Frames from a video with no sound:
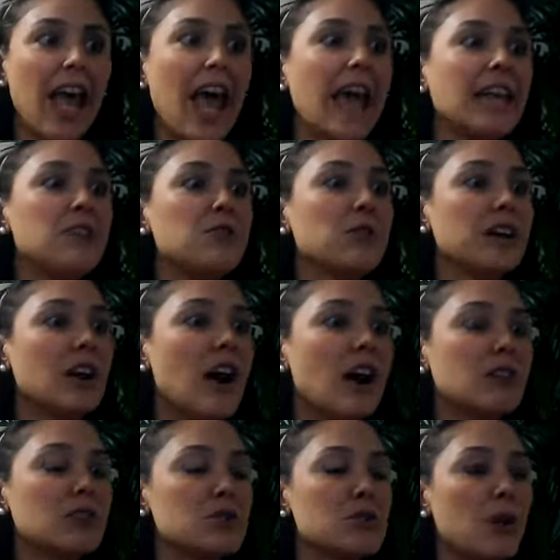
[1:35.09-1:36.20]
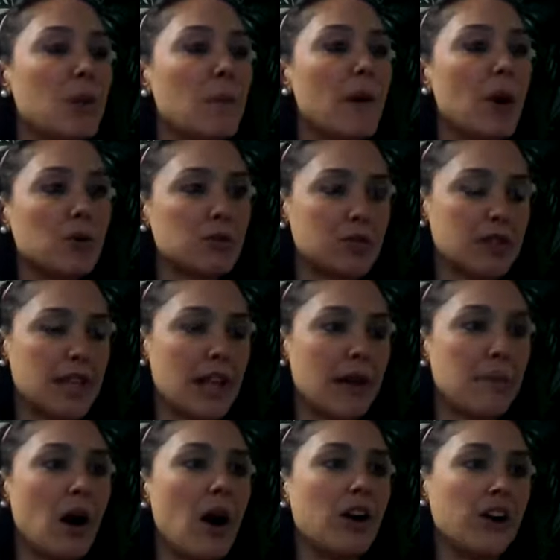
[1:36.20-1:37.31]
and you can also post them
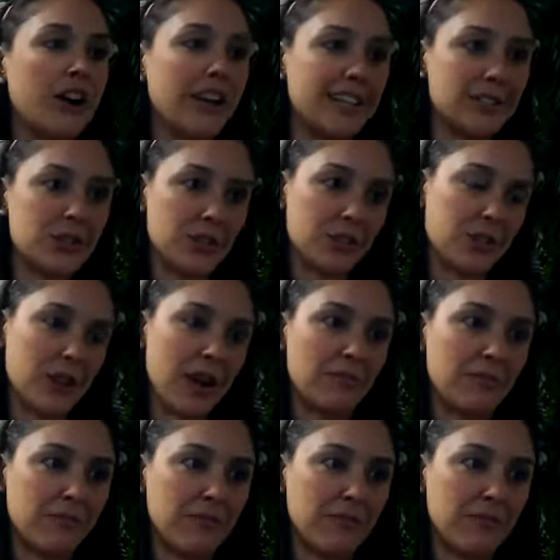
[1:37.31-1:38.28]
on our Instagram